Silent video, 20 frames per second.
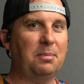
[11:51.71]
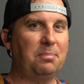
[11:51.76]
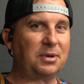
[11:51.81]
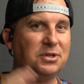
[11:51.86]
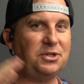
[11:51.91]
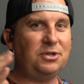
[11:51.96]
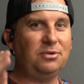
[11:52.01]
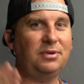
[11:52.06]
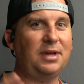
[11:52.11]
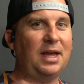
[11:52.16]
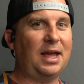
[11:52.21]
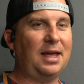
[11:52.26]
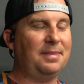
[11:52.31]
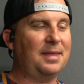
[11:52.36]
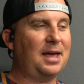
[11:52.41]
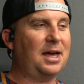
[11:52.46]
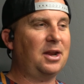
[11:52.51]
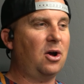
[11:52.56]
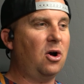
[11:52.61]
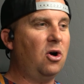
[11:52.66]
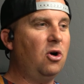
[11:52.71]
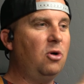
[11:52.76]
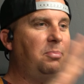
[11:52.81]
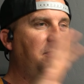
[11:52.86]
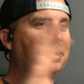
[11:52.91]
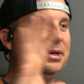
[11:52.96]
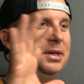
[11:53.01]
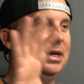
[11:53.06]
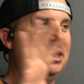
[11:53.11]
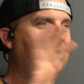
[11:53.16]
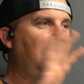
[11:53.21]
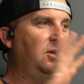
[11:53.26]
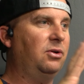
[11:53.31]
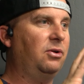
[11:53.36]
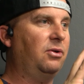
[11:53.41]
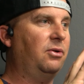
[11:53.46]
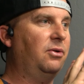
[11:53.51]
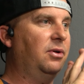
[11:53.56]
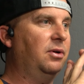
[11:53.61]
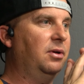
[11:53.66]
but you gain that open
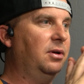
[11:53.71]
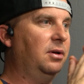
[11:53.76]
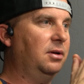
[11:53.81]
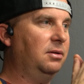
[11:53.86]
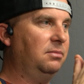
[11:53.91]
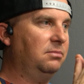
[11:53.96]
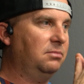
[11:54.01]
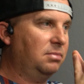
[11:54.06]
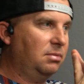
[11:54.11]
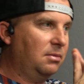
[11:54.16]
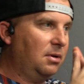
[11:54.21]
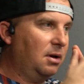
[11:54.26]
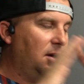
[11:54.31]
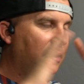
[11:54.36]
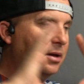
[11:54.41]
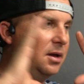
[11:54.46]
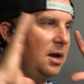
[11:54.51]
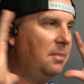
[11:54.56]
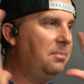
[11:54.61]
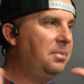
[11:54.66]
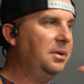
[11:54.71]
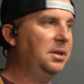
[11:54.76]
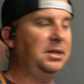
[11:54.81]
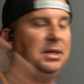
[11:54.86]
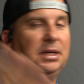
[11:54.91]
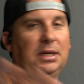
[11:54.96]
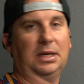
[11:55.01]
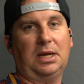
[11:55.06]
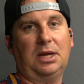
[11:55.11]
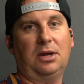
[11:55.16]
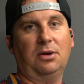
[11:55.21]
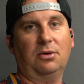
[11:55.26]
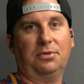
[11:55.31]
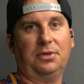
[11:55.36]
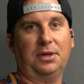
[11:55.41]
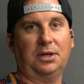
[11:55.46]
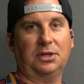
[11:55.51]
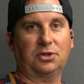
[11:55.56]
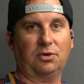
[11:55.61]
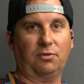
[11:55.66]
ear ability to hear
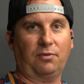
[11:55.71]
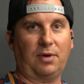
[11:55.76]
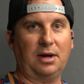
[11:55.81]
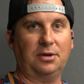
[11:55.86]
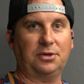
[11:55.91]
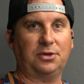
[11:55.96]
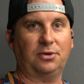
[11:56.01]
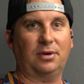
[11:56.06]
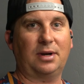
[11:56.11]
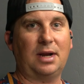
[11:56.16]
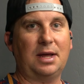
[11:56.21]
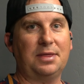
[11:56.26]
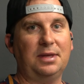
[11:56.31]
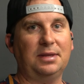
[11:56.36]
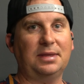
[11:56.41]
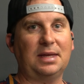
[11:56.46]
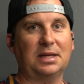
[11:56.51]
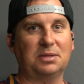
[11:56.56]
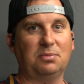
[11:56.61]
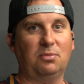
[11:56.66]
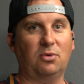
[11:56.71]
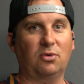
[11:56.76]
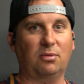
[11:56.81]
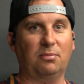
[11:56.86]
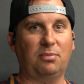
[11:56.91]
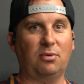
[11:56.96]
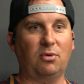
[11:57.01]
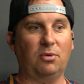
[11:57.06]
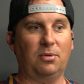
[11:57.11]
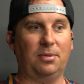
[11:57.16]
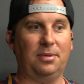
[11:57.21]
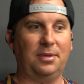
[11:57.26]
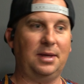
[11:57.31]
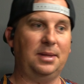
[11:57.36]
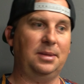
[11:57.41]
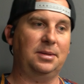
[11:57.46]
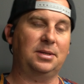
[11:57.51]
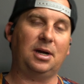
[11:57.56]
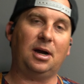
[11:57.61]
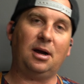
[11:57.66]
things around you. And I think that's more important
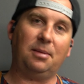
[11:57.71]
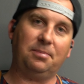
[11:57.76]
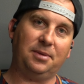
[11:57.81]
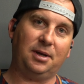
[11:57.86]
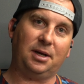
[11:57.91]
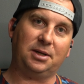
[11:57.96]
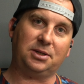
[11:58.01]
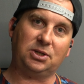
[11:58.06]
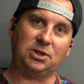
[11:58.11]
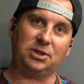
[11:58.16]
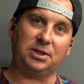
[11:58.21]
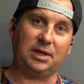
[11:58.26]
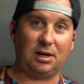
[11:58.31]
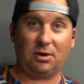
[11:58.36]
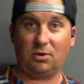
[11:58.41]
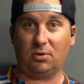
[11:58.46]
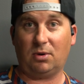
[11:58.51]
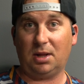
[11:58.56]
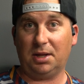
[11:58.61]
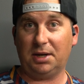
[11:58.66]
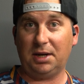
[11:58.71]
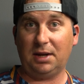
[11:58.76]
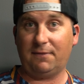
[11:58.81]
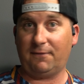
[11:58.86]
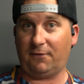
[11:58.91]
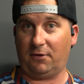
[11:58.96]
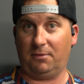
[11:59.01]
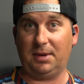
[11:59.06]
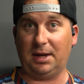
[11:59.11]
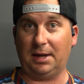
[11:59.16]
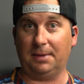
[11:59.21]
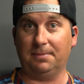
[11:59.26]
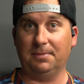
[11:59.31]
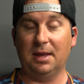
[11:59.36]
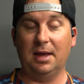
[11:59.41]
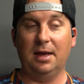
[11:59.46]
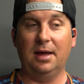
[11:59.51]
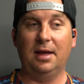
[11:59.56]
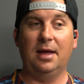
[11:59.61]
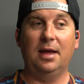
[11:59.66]
than top-notch sound quality for me.
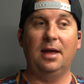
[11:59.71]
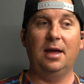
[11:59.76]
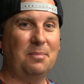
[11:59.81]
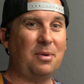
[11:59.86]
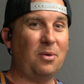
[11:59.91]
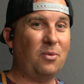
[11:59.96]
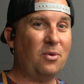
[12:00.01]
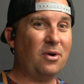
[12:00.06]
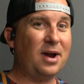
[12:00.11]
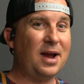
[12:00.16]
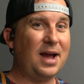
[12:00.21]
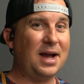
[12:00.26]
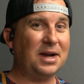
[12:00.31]
But where I